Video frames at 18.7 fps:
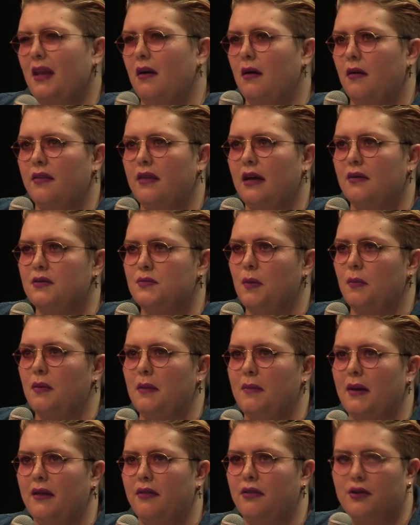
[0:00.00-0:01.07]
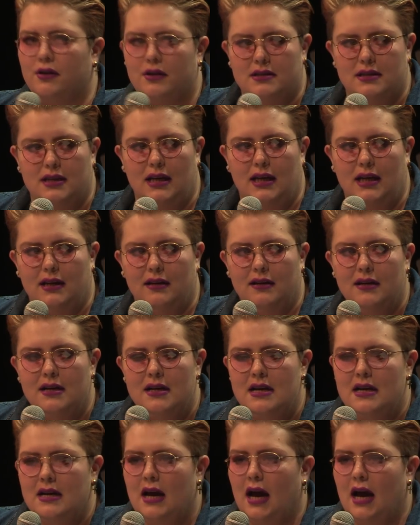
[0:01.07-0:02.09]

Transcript: oh, I think I was probably about 13 mm-hmm.